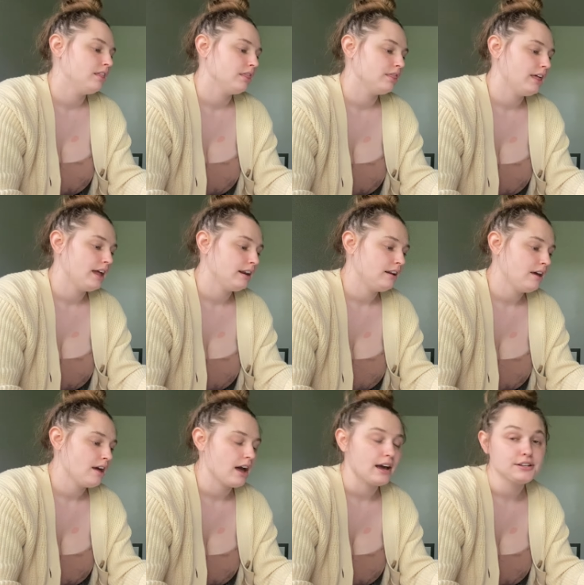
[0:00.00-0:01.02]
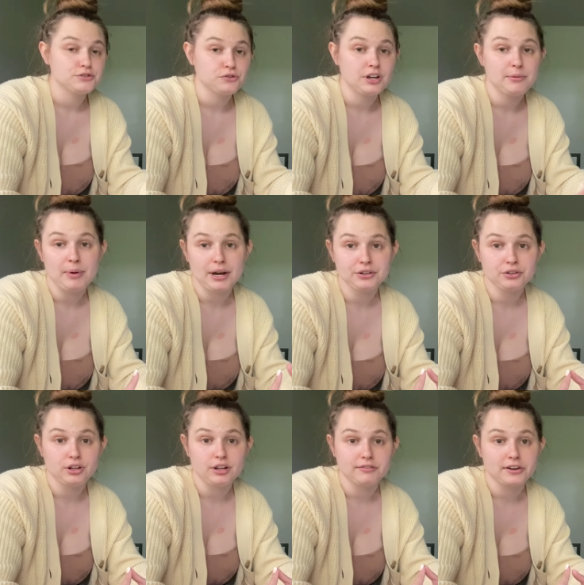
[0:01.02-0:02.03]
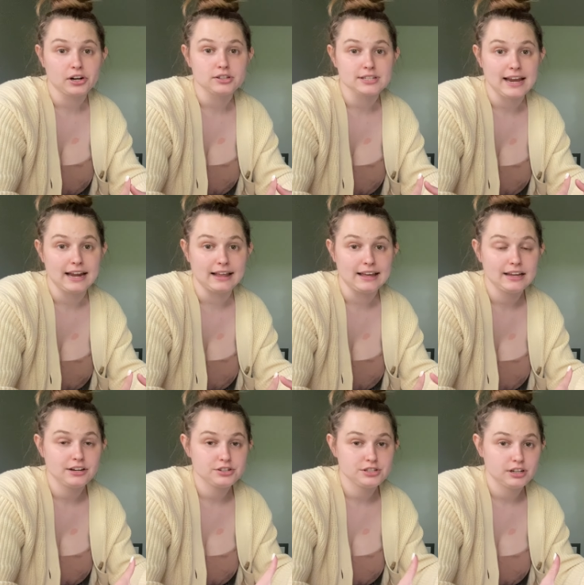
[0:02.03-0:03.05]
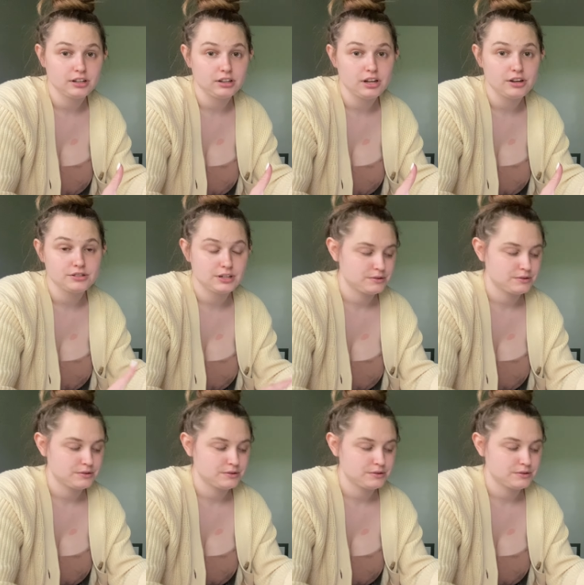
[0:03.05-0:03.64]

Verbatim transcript: Then I sold a bundle of girls' Hanna Andersson clothes.